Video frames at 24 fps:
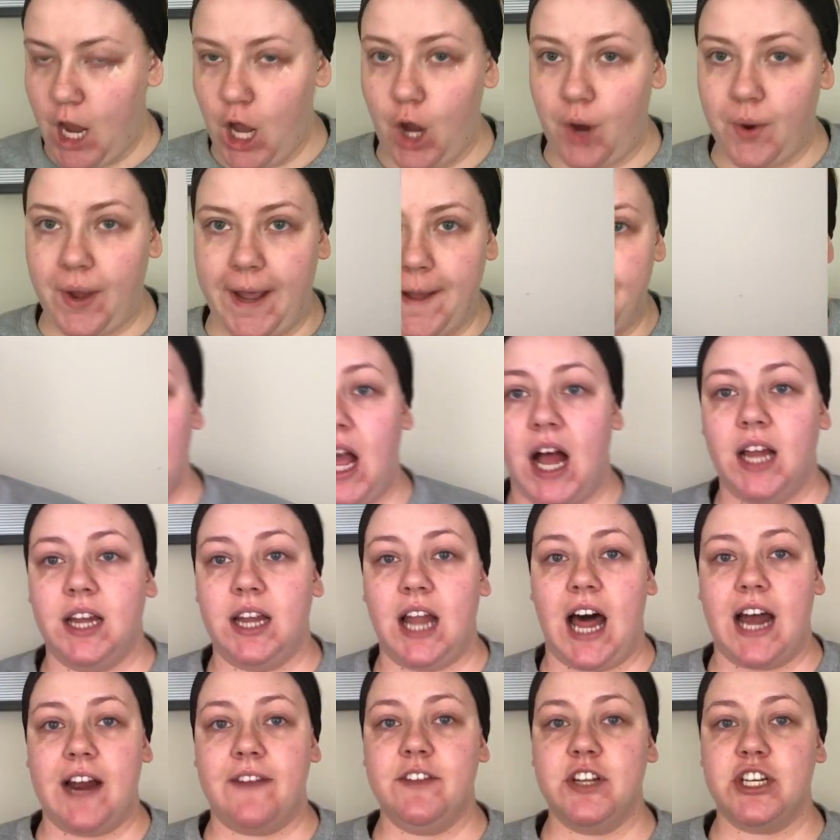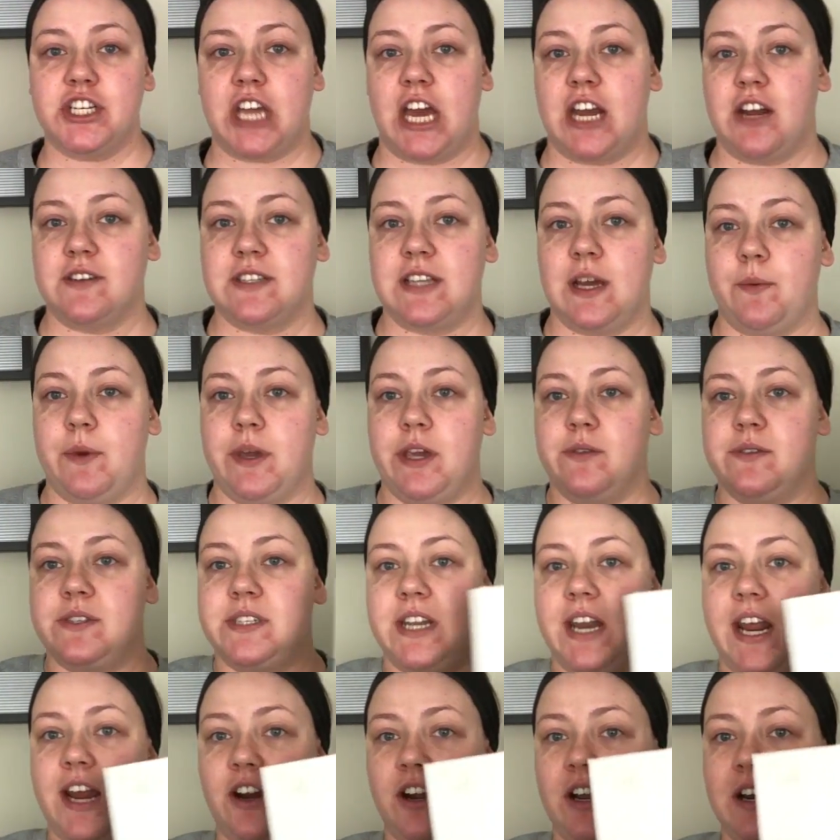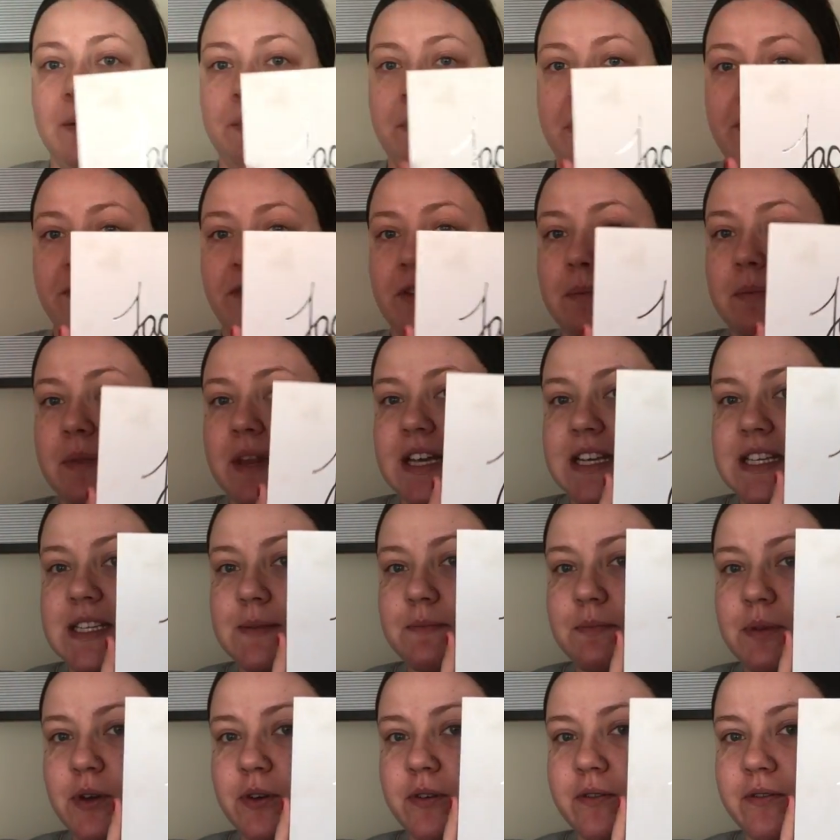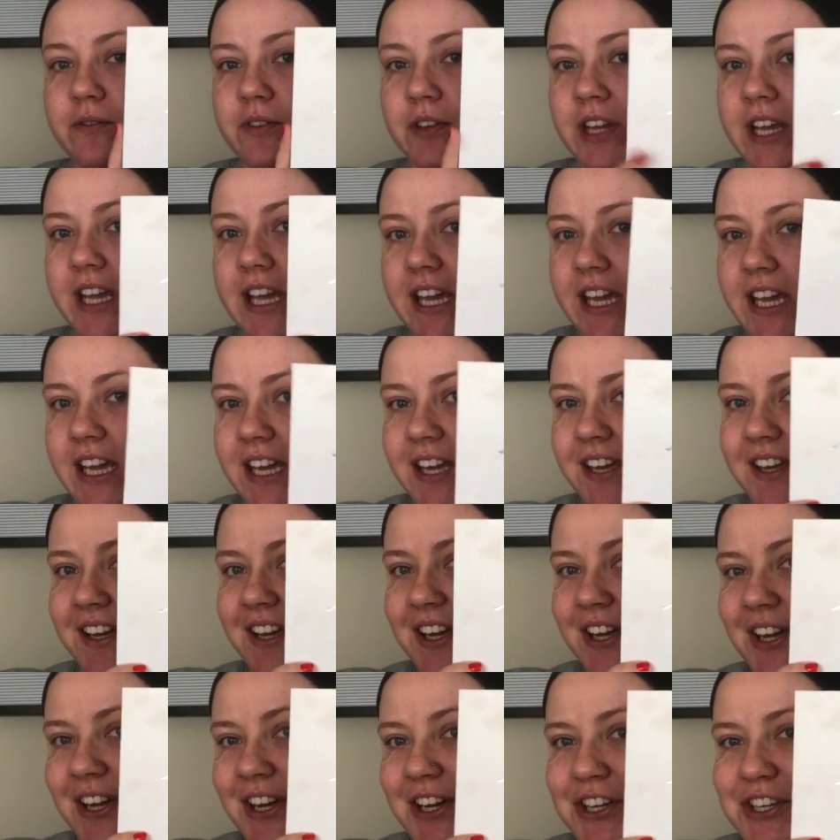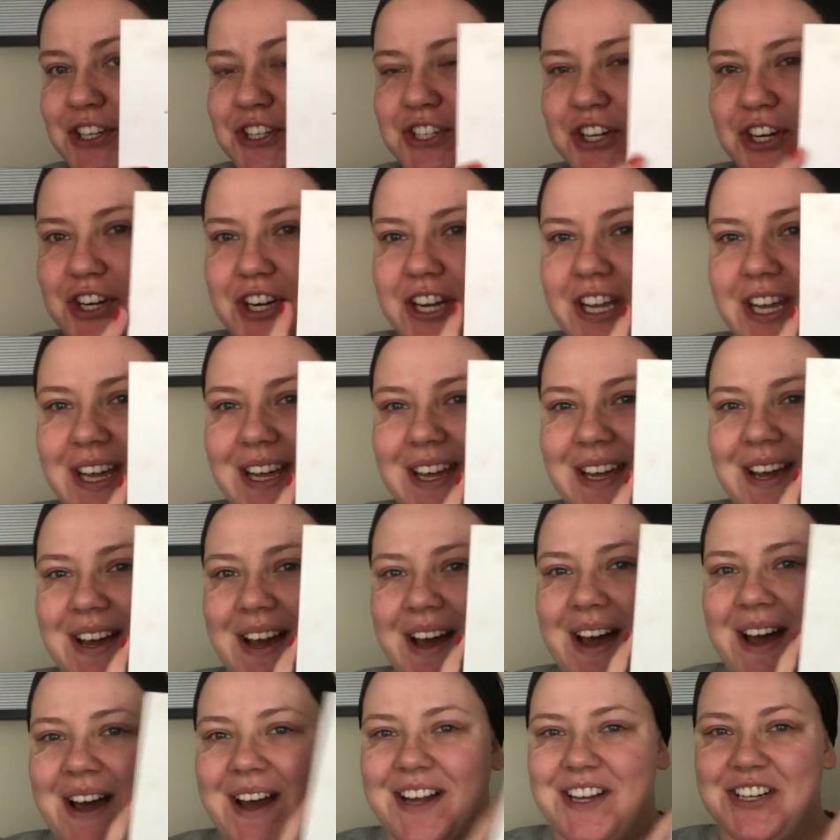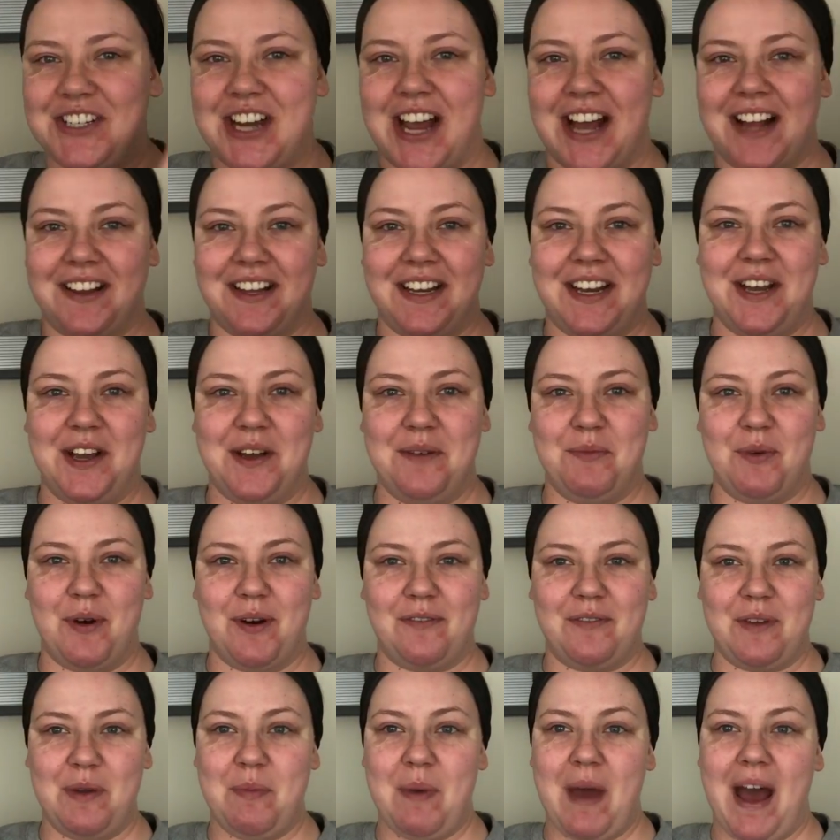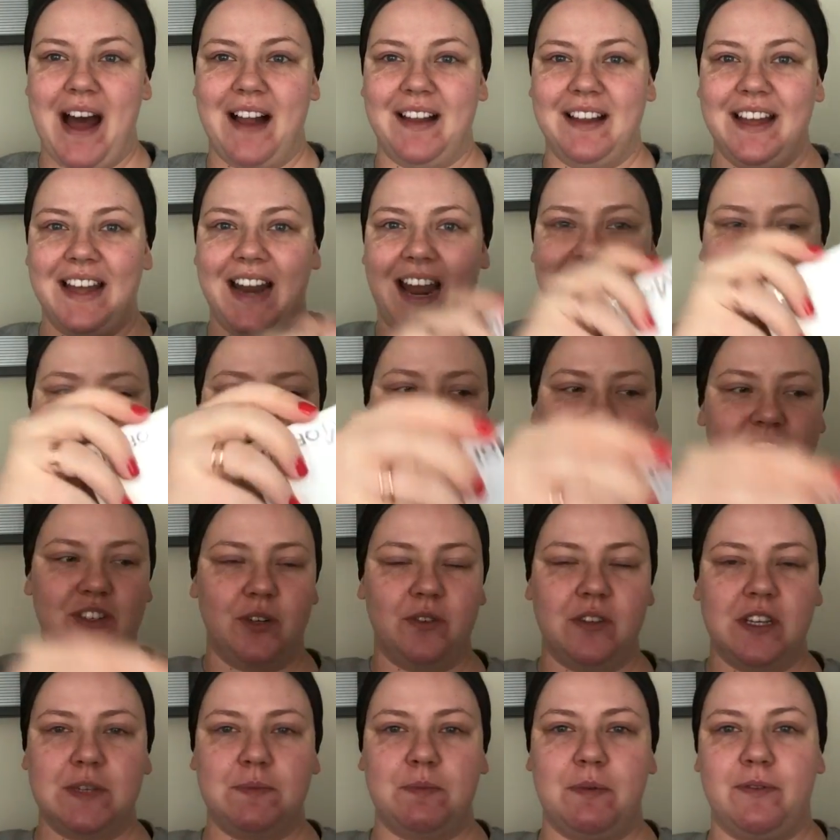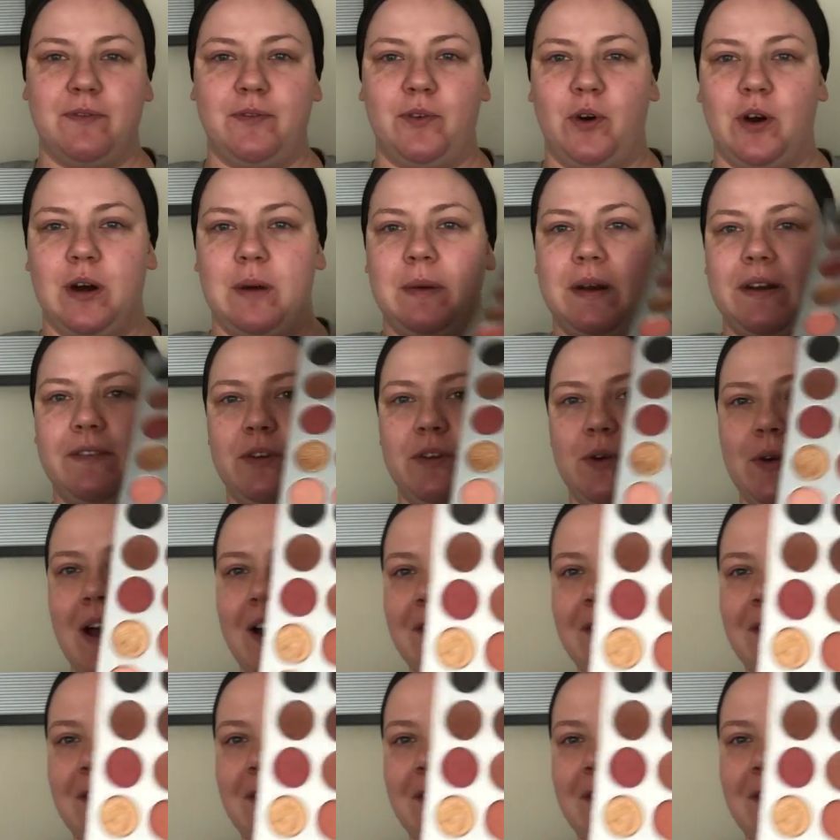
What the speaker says: Okay, a lot of the shadows that we use today are gonna be from this beautifully dirty Jaclyn Hill Morphe palette. I think I've shown this before, but if you